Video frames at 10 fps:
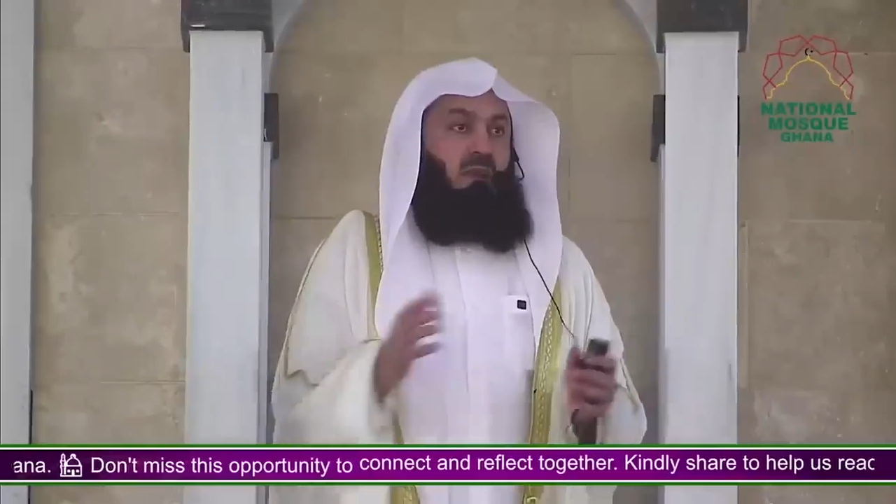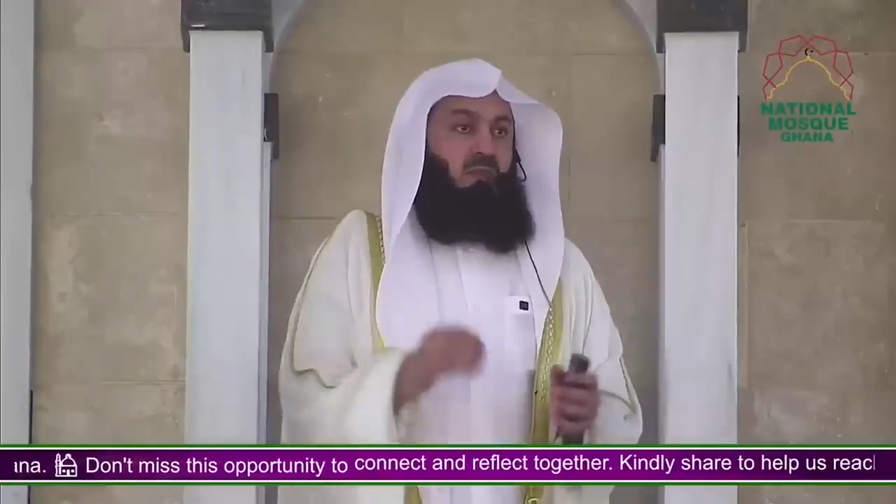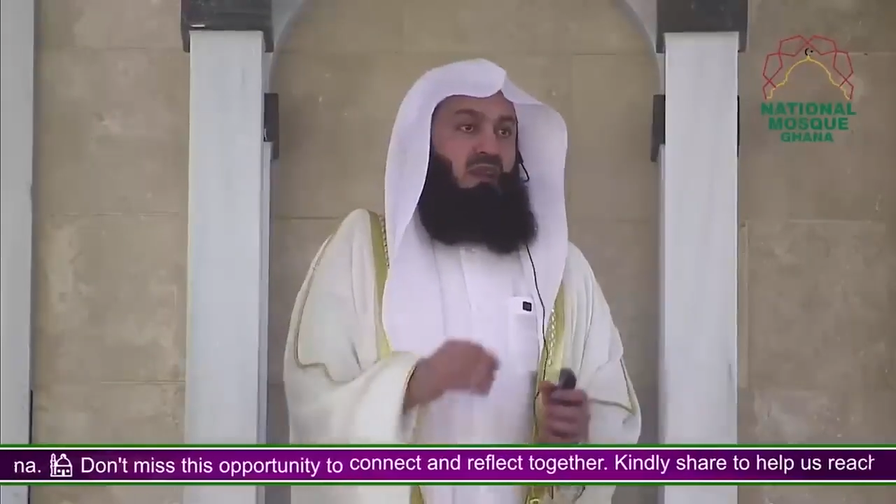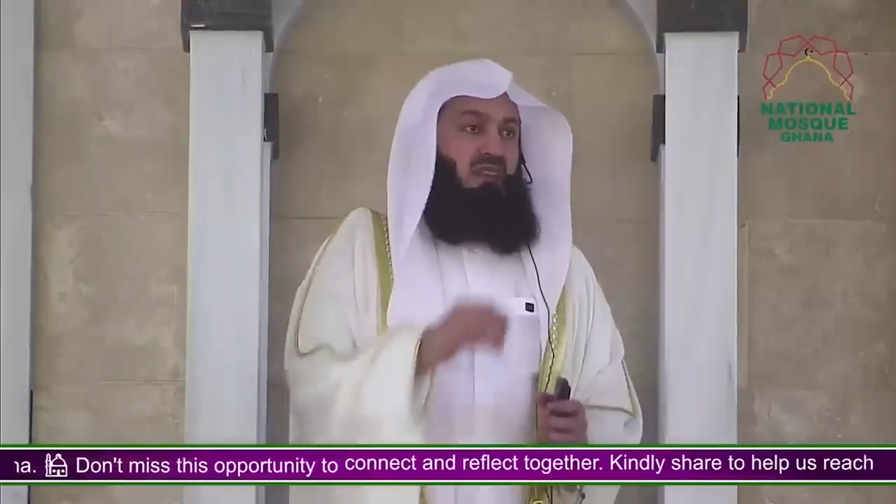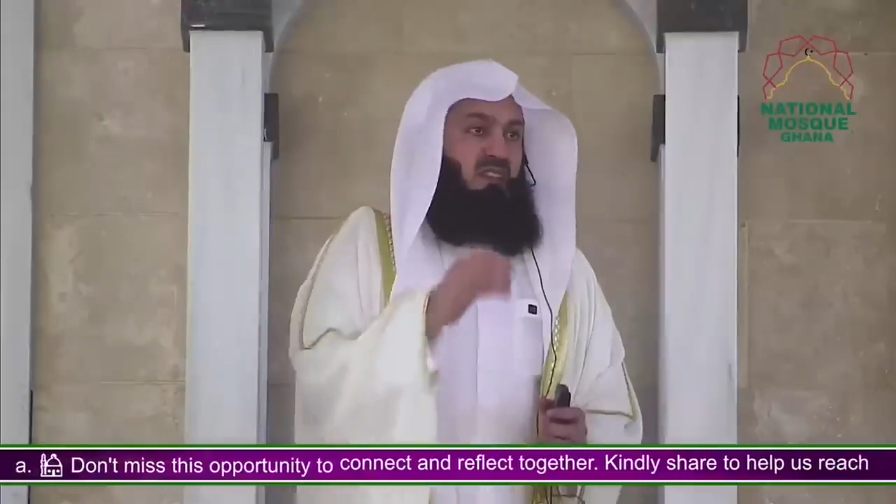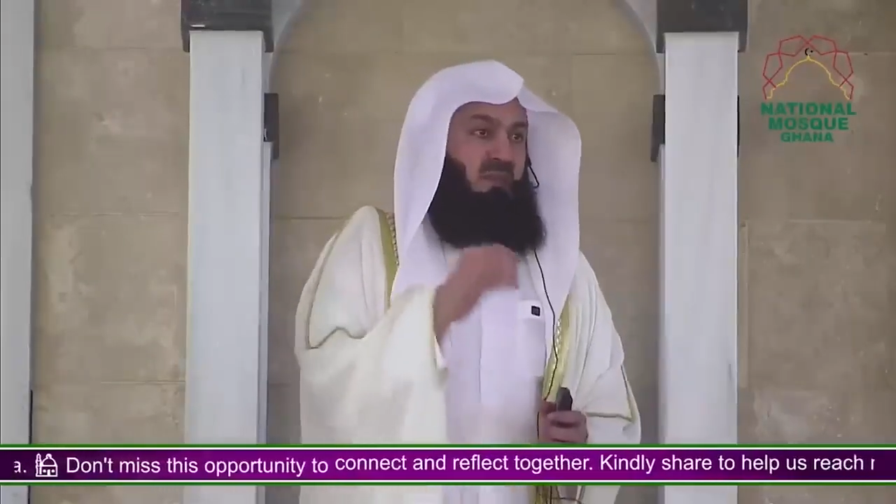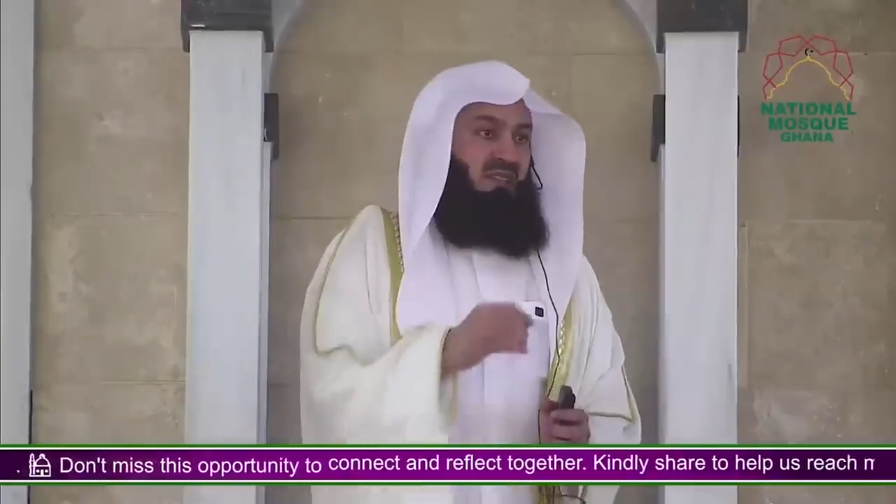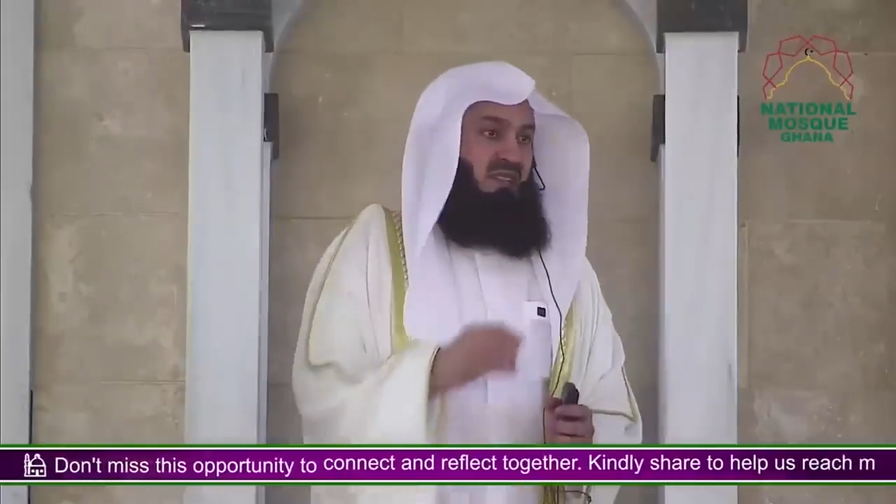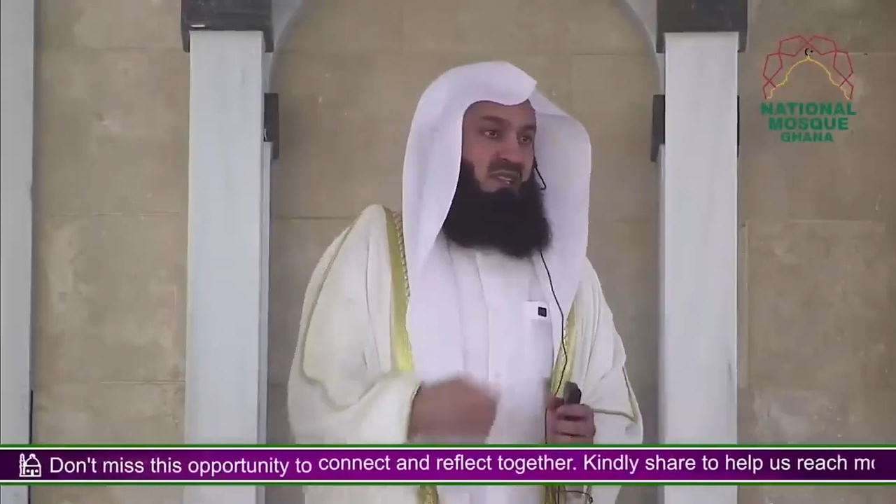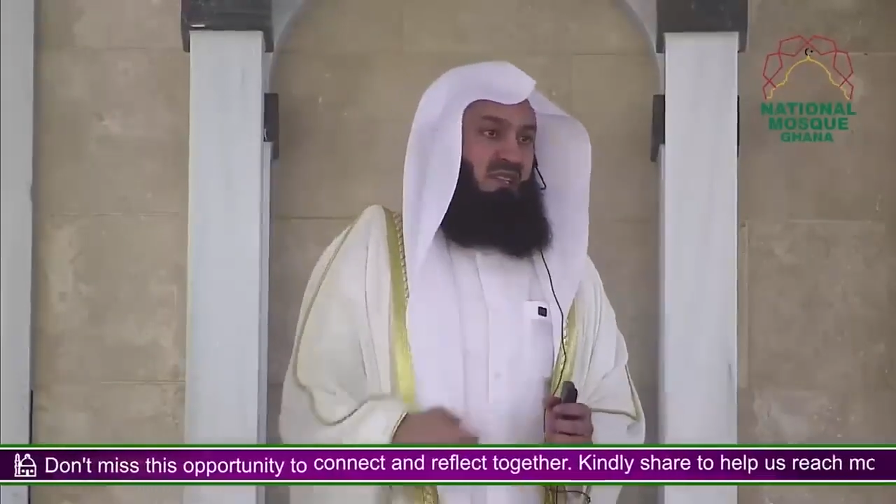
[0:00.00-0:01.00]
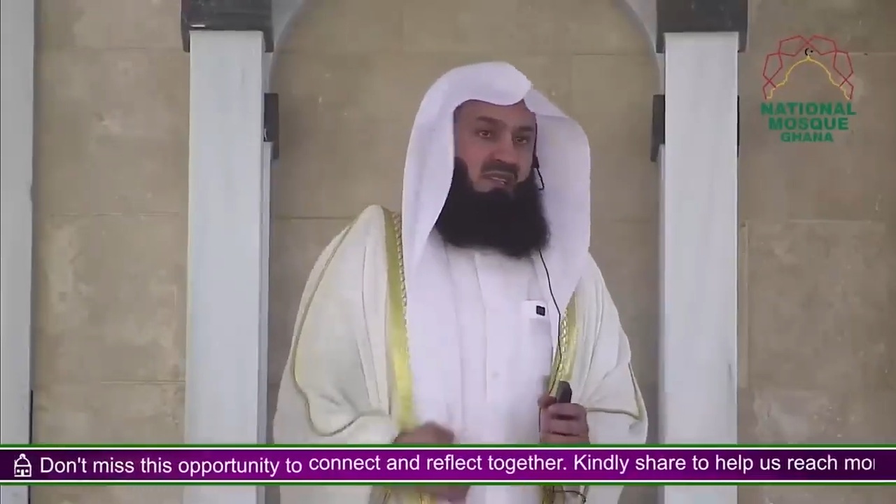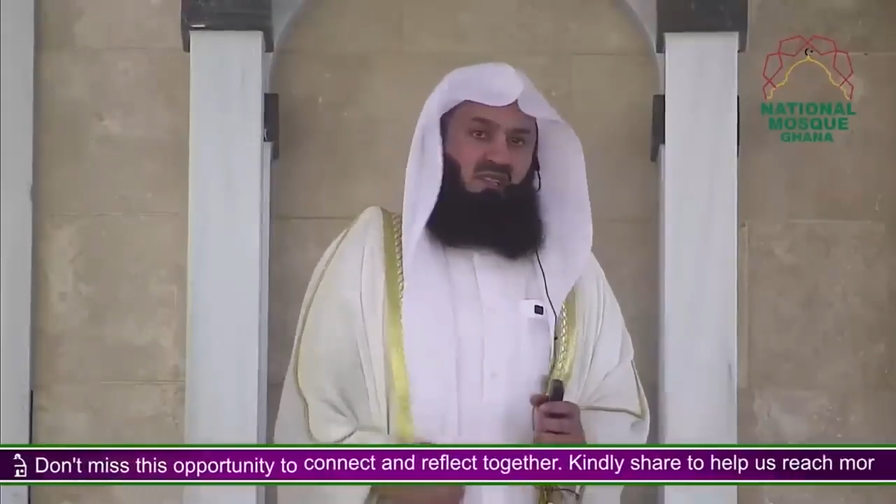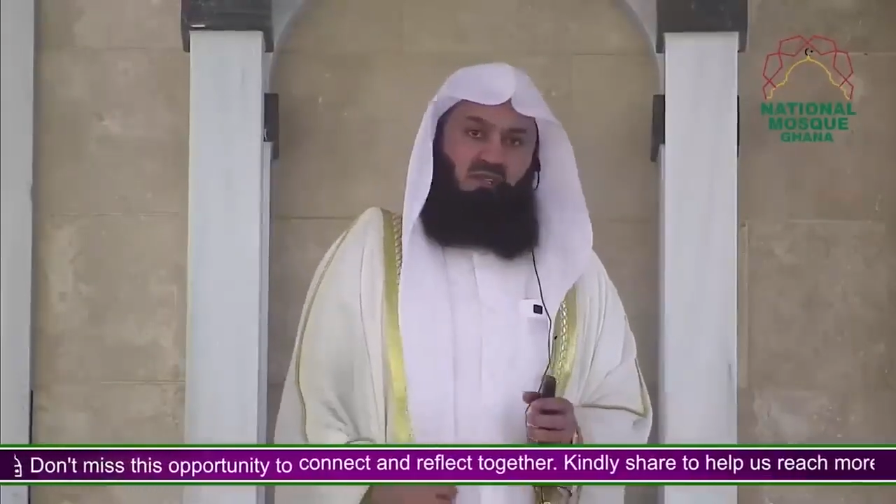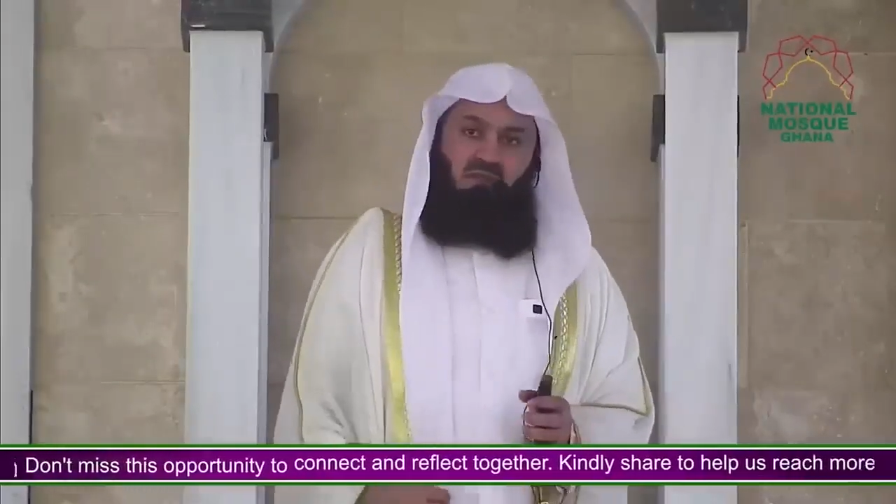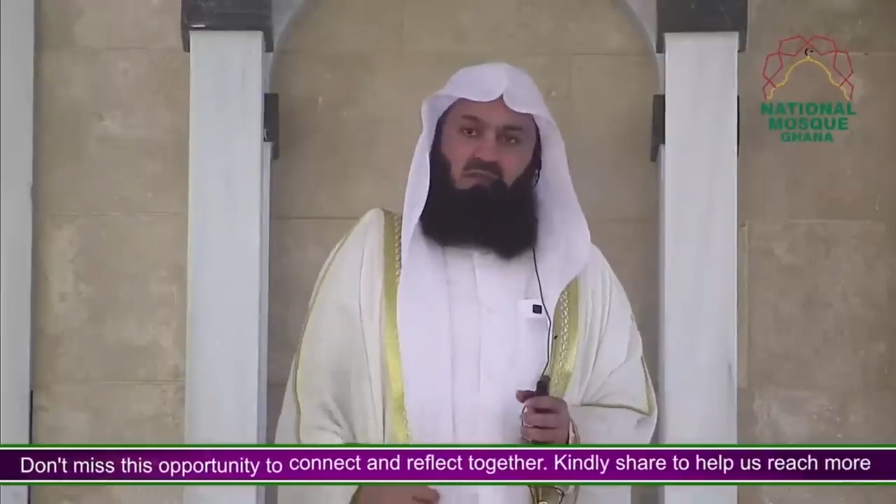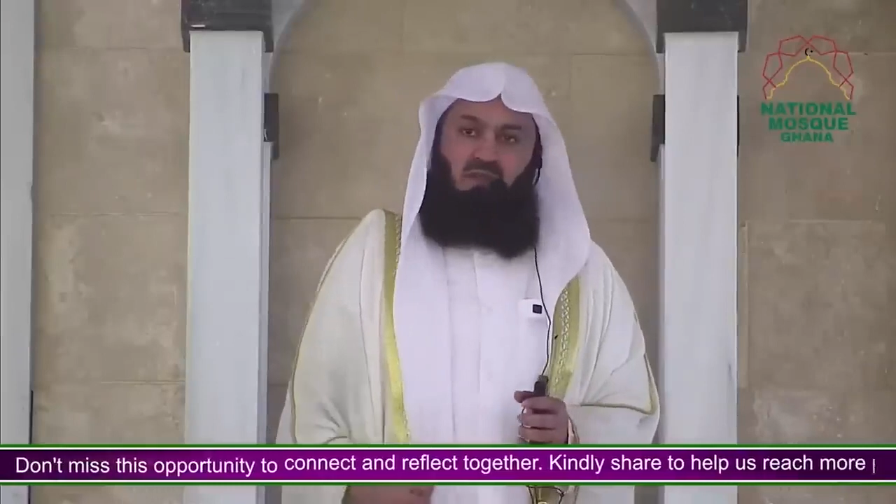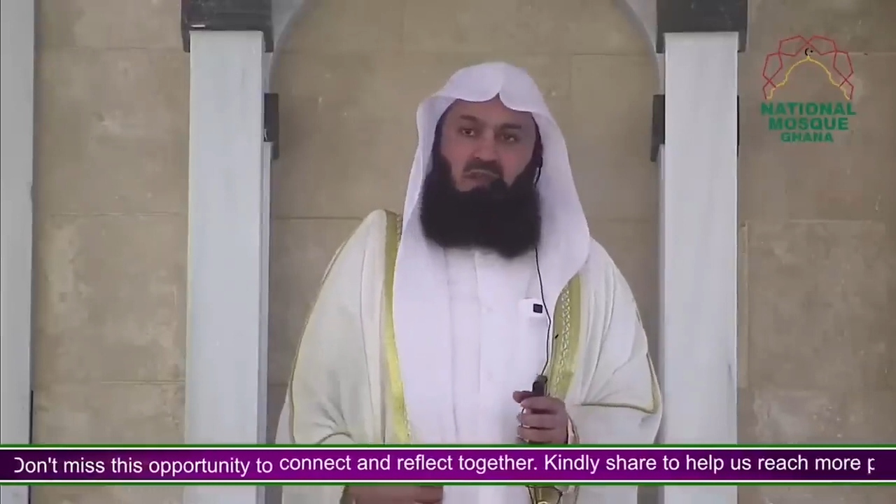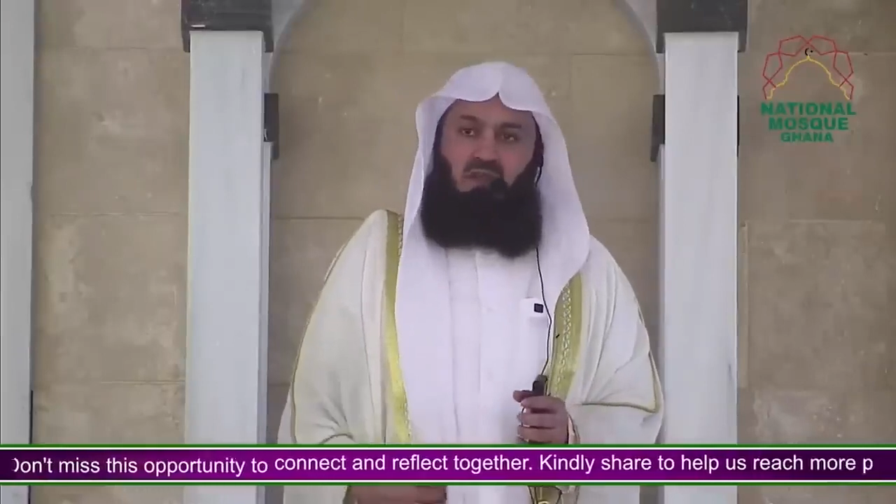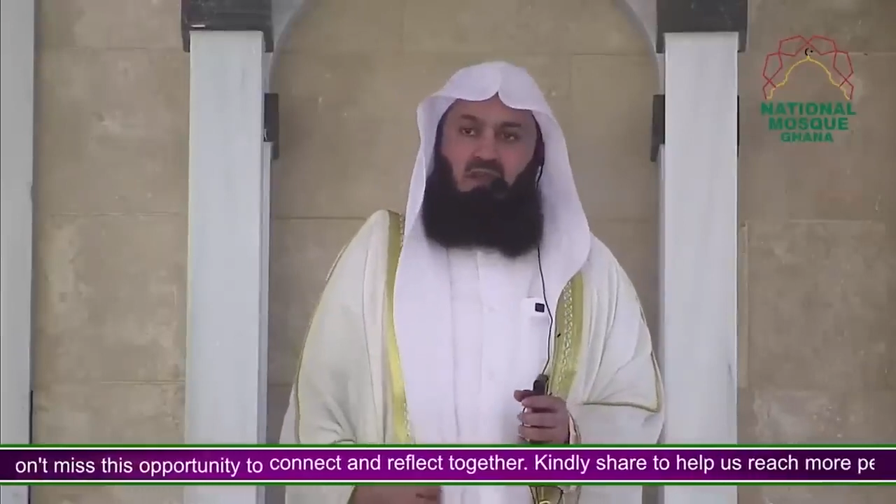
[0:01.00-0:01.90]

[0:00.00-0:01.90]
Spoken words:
My brothers, my sisters,